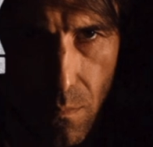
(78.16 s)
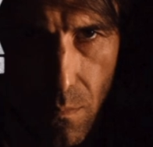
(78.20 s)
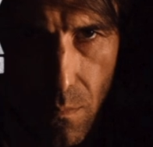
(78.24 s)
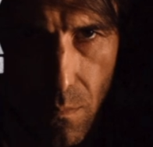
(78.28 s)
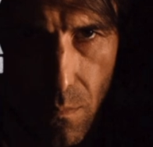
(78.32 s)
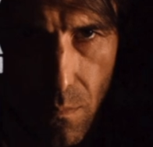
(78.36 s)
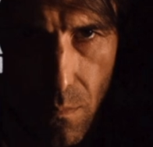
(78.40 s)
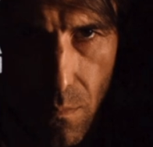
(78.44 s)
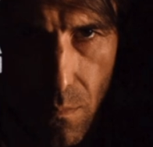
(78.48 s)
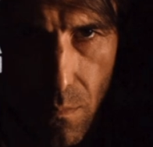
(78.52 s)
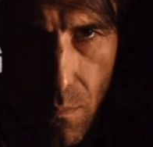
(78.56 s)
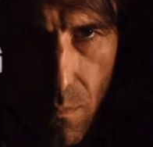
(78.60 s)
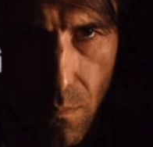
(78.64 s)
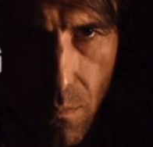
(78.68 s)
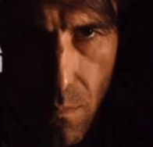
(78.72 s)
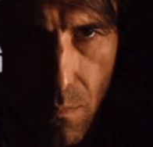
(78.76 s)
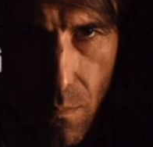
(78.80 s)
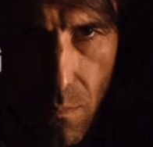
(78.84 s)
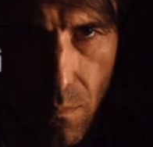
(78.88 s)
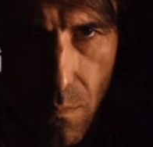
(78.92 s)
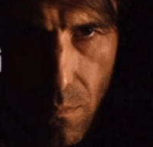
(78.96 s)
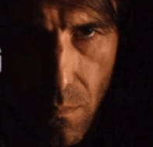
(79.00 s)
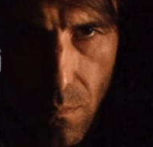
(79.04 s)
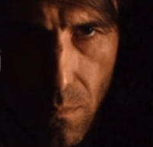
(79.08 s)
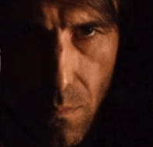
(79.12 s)

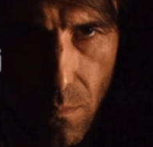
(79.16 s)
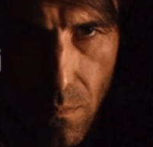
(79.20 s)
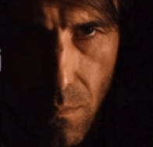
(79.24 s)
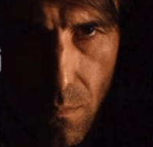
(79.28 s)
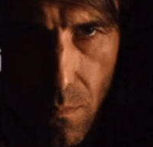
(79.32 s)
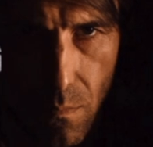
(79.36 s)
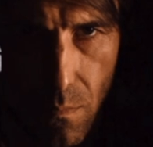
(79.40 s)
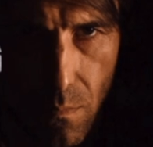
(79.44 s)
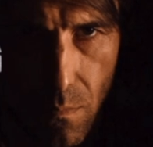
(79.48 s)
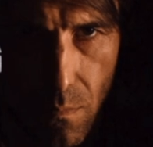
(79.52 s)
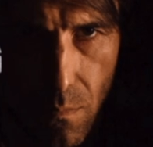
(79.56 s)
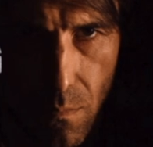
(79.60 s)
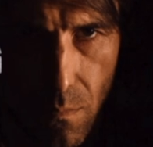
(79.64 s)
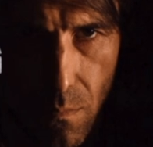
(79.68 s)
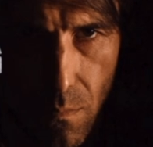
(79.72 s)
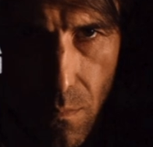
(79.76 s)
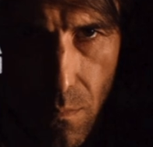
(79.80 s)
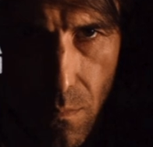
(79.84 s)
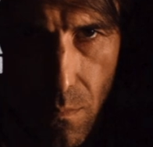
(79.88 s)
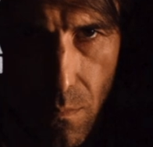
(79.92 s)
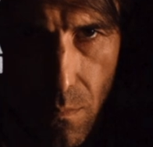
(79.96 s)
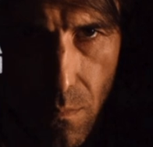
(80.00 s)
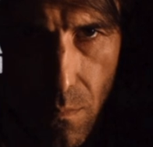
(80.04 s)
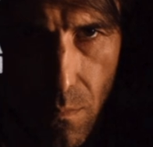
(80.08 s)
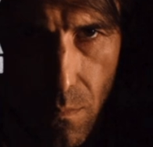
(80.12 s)

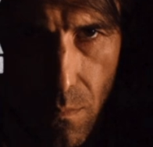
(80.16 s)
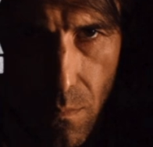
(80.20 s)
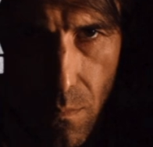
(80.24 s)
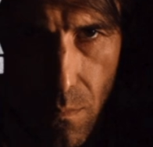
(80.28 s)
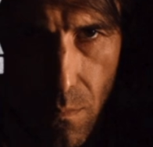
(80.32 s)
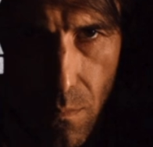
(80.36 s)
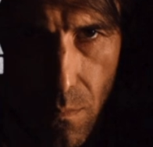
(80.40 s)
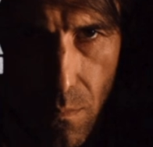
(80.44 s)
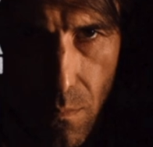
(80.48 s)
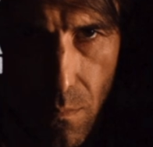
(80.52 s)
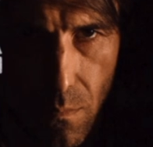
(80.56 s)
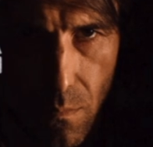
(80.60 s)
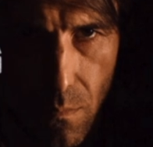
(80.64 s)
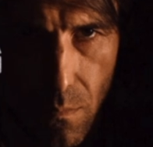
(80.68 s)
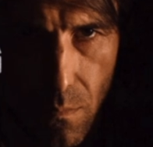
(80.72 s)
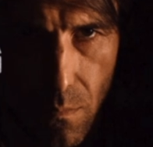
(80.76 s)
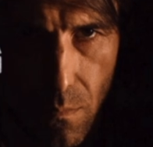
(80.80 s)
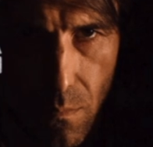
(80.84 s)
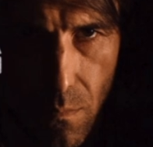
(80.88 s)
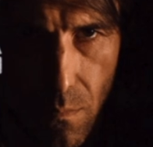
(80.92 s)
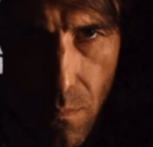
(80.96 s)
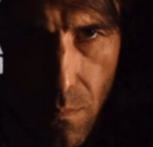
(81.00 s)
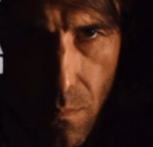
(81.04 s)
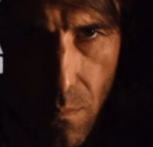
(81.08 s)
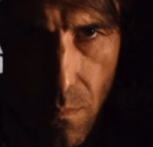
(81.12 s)

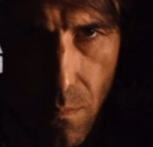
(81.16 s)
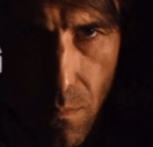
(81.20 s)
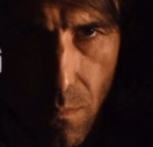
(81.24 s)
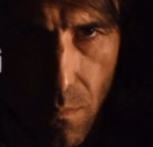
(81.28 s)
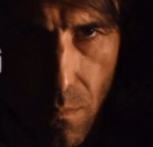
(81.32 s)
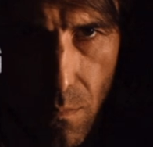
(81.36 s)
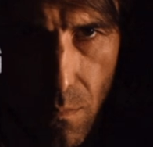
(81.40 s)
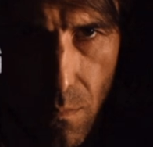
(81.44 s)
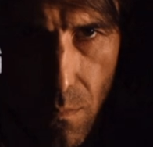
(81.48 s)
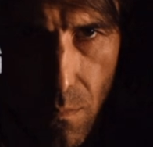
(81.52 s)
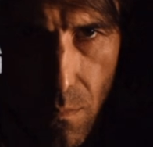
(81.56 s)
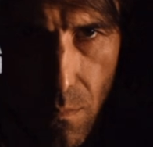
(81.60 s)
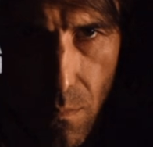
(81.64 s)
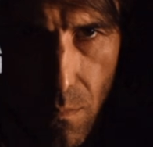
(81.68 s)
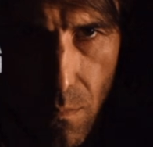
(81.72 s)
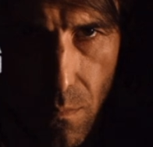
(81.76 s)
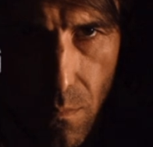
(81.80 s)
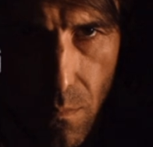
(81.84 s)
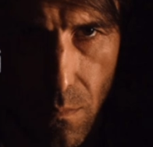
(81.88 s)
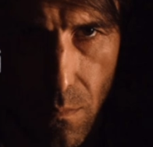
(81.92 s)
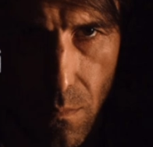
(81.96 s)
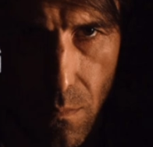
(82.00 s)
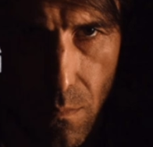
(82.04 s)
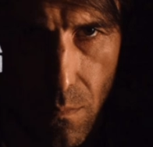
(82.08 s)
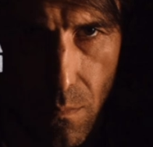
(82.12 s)

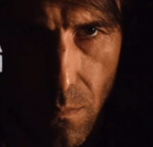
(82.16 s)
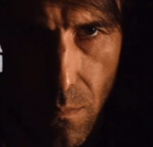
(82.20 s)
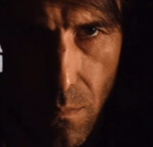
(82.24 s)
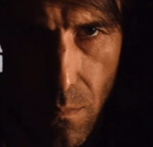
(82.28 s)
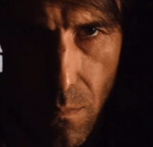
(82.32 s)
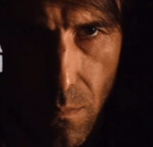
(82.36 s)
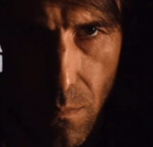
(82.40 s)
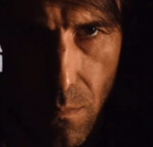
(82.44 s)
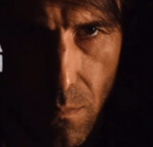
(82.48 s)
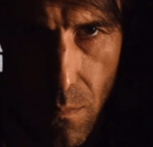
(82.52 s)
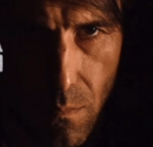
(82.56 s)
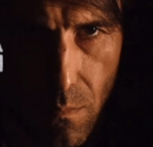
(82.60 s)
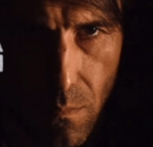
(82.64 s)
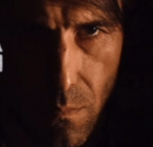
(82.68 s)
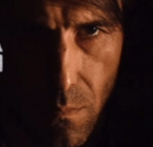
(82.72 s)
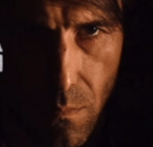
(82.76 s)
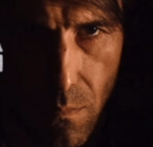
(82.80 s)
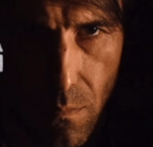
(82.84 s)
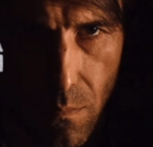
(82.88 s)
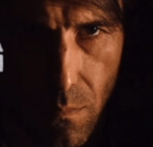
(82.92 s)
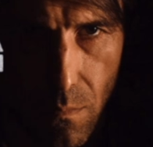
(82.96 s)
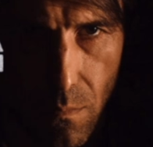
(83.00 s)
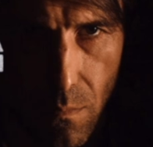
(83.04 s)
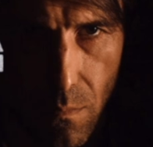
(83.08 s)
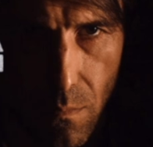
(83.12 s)

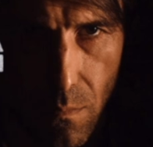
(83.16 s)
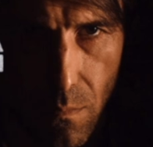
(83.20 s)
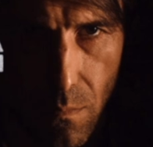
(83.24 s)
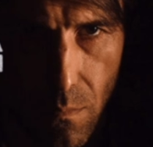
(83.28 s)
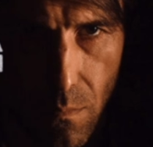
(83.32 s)
(not speaking)